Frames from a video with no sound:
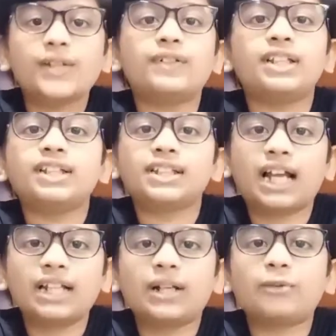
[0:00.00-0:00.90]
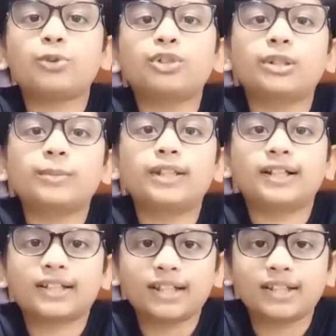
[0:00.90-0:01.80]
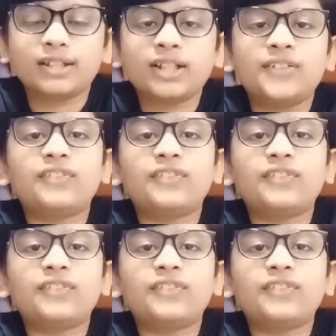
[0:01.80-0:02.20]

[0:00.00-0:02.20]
When they sat down to sip their tea